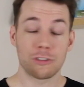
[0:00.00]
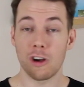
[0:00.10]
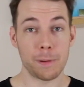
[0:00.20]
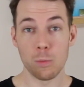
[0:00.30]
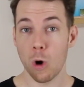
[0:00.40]
And so
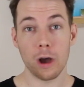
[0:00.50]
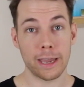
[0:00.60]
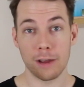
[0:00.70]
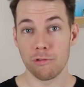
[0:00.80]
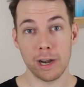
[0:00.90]
I've been
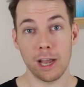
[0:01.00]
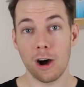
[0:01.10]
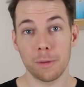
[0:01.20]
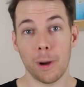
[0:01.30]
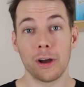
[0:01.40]
working really
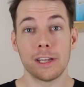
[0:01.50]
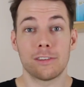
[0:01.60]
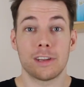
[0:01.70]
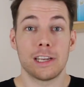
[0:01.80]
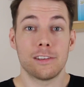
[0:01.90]
hard behind the
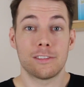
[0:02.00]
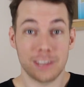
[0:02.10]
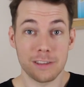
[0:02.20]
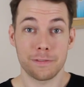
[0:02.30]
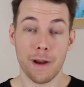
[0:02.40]
scenes
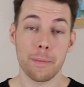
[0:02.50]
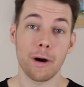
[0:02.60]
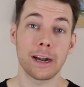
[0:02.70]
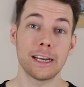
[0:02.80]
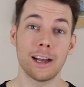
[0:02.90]
since
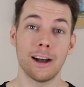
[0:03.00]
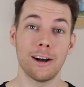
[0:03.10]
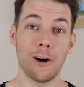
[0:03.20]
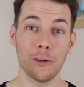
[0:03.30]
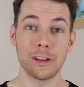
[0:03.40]
February
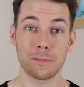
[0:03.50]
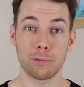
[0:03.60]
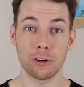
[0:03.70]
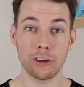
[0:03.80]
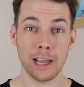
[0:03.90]
on this
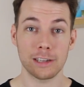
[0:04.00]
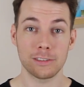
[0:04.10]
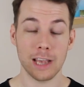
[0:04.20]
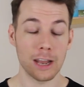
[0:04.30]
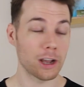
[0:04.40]

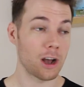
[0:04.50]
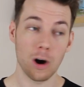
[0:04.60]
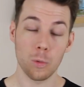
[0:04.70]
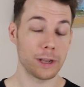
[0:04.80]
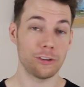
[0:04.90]
project, and I
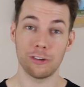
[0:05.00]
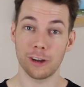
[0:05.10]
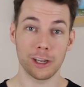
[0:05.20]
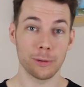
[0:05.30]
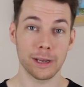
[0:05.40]
can't wait to
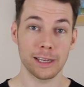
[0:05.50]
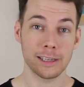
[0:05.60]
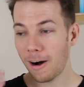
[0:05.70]
show you it.